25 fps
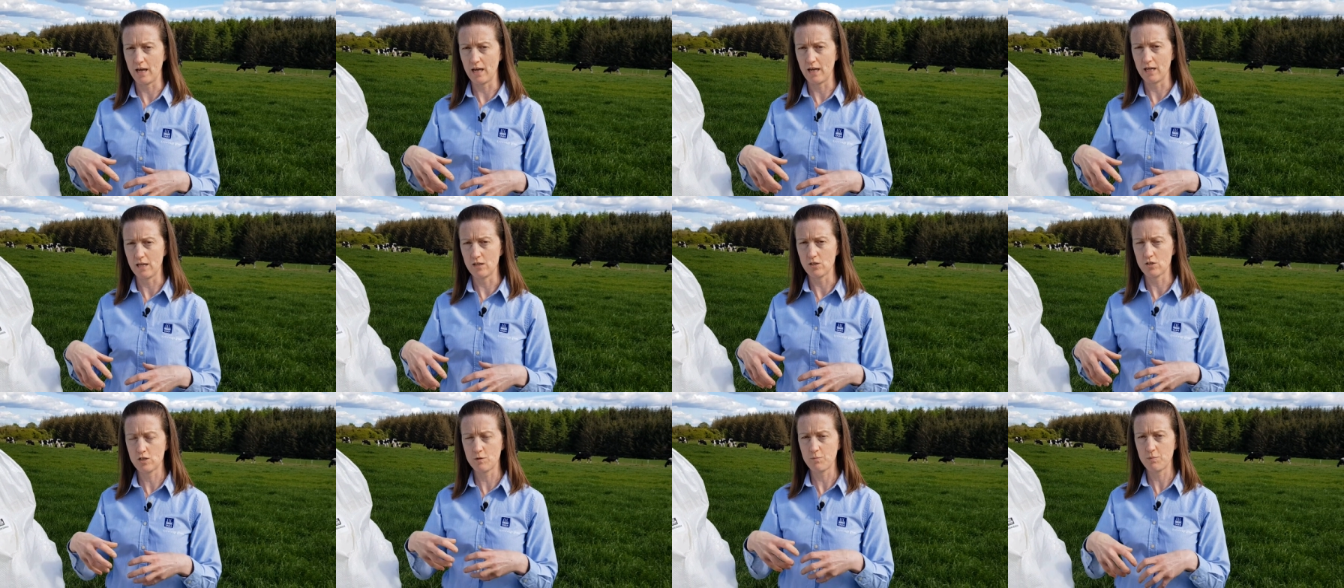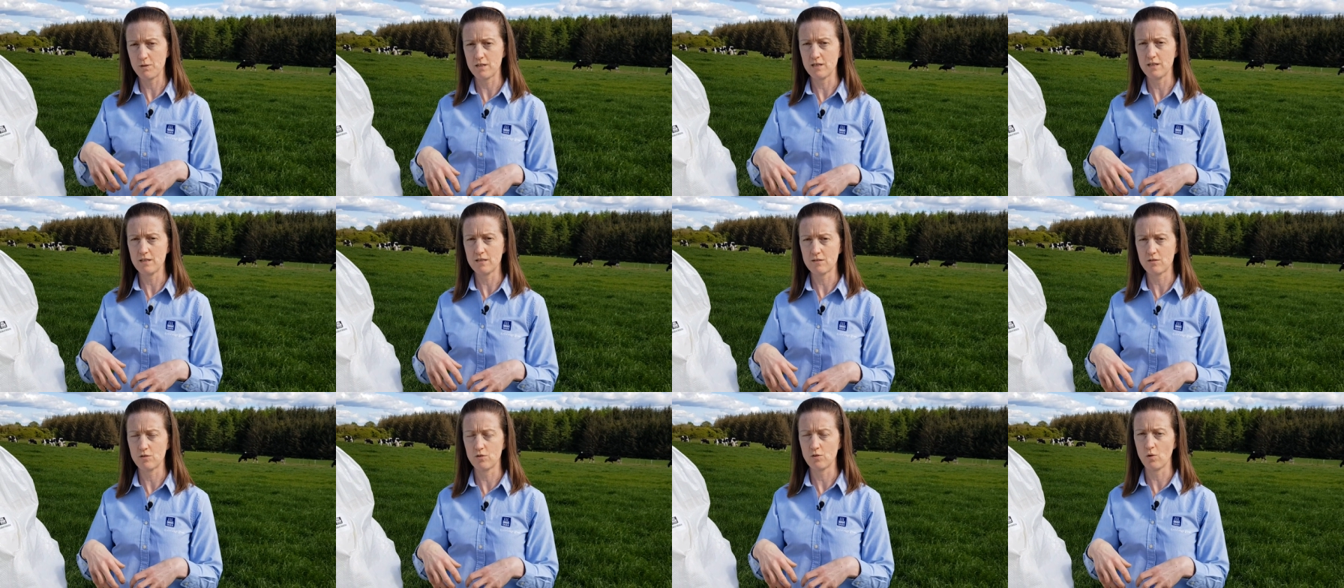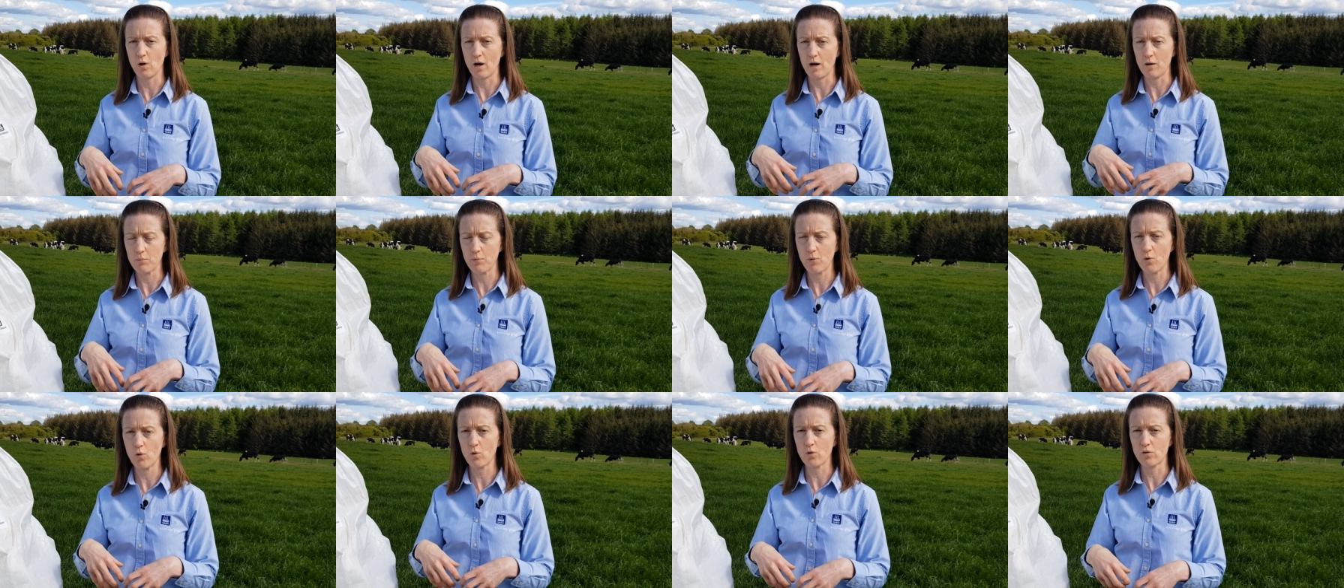uh, ship it into
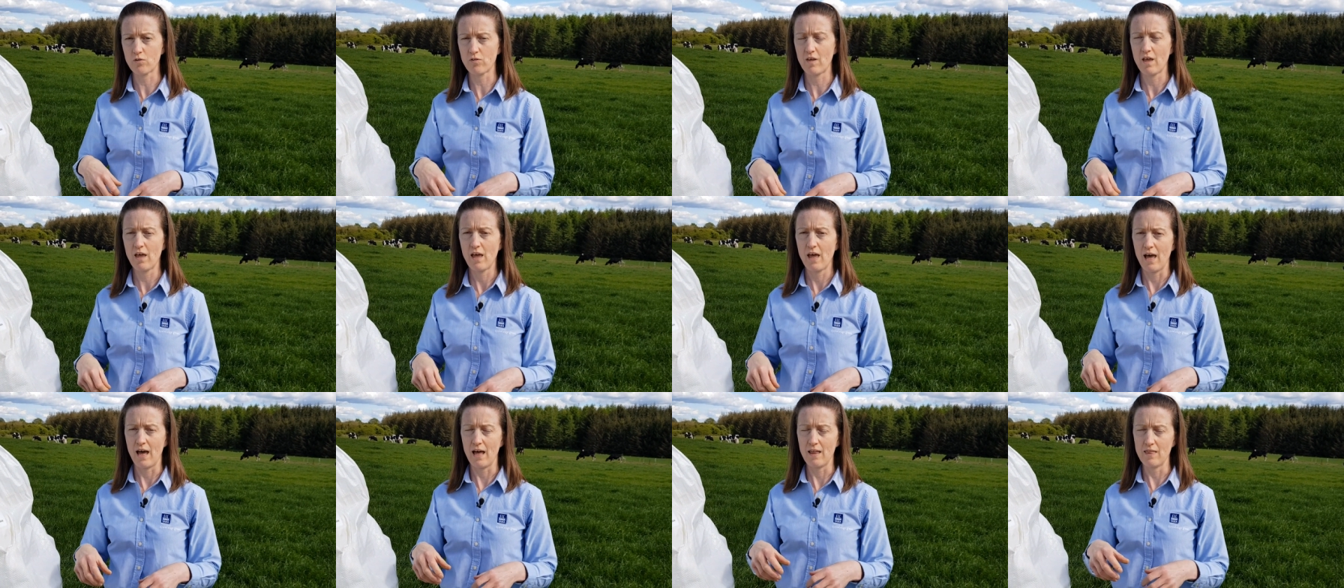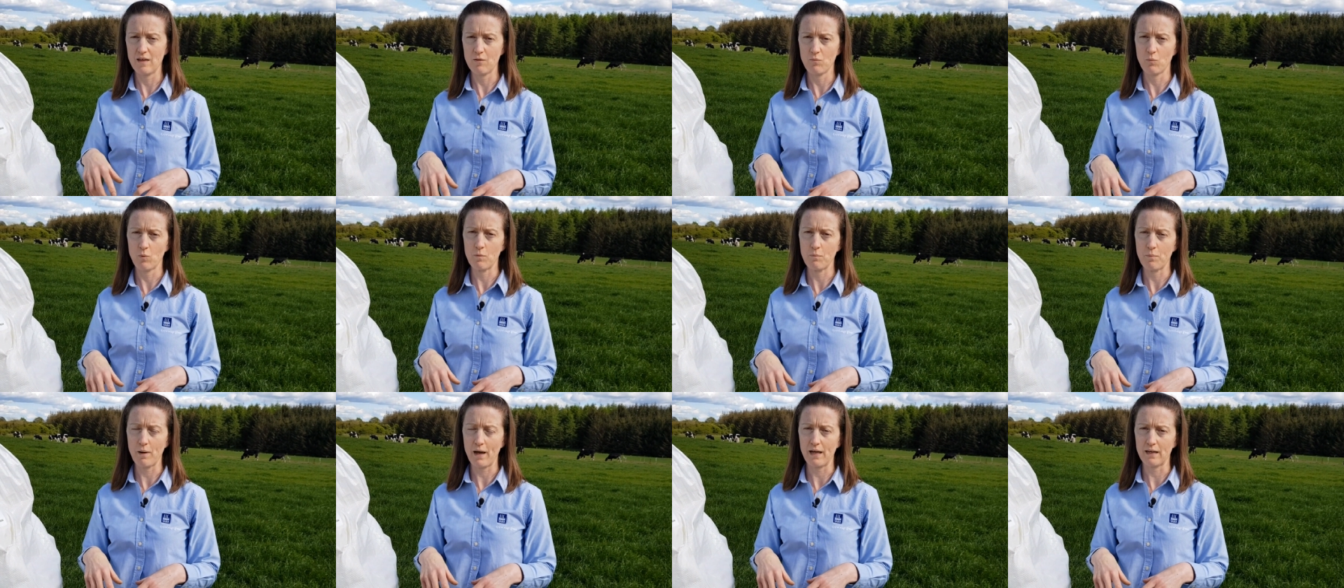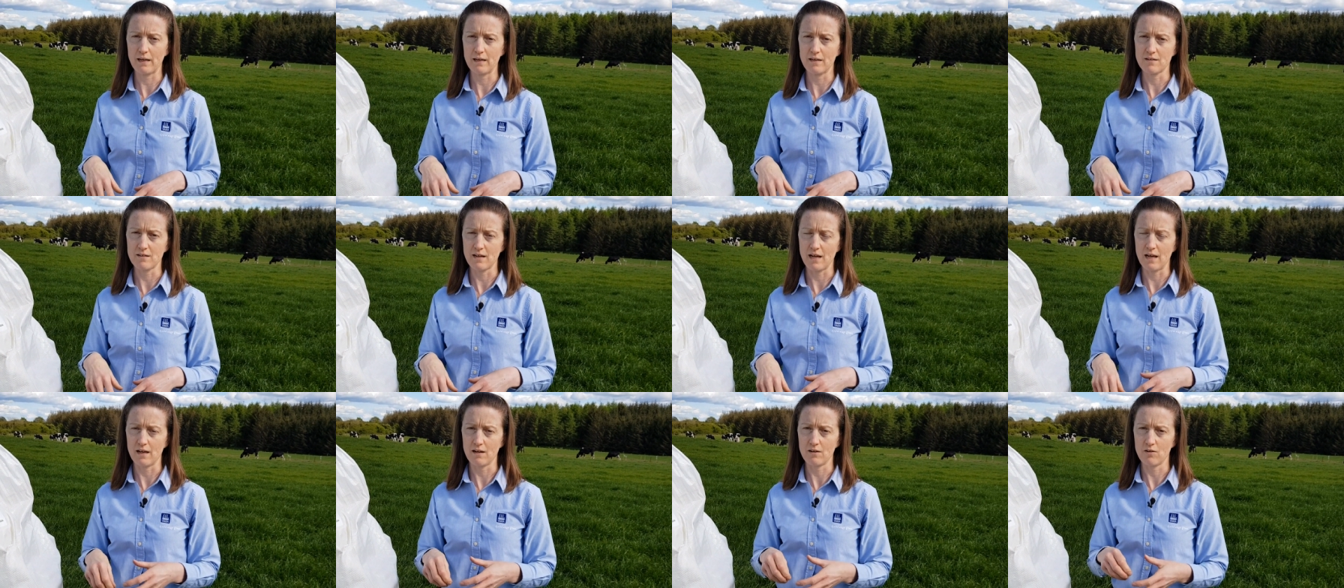our ports and then we bag
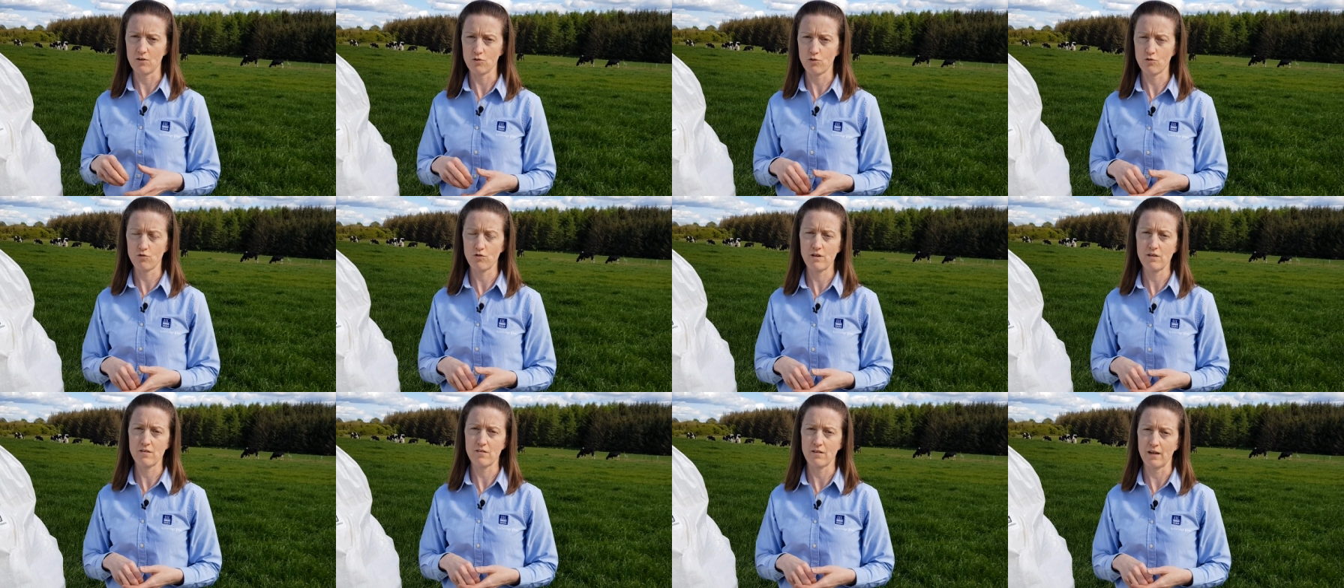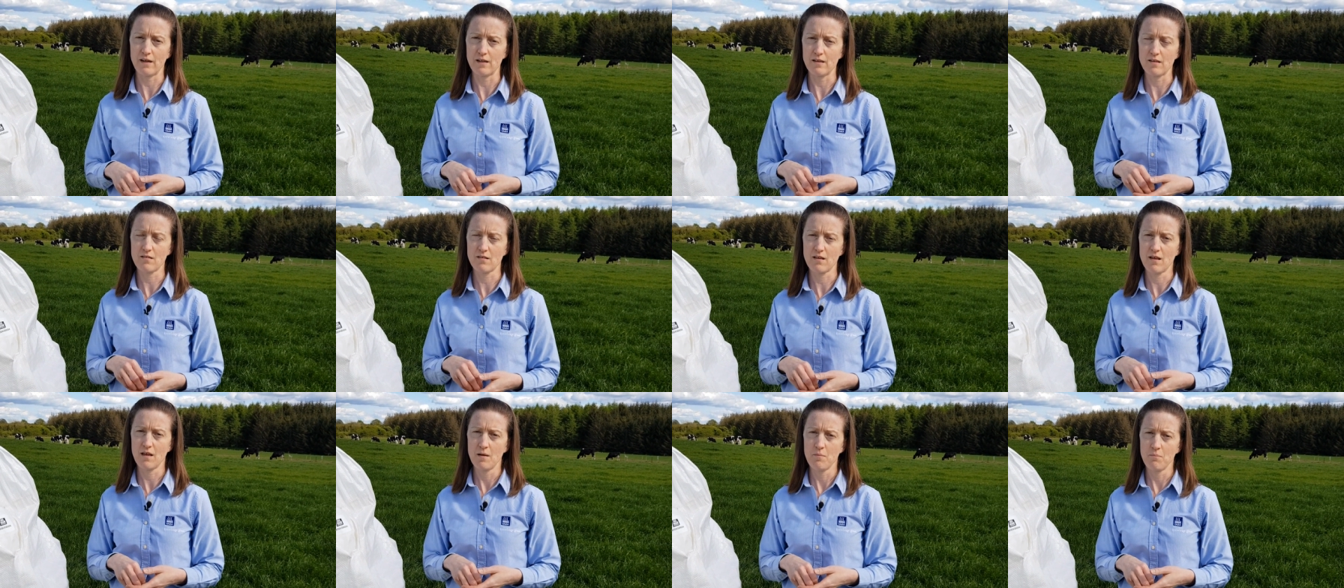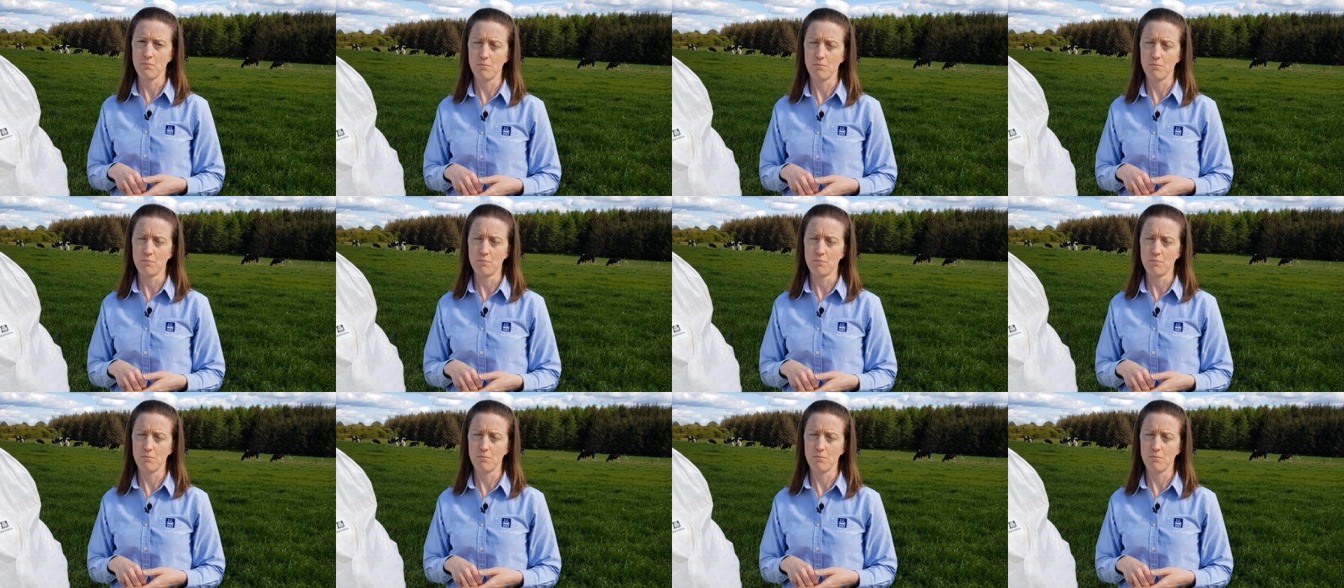it at our three sites,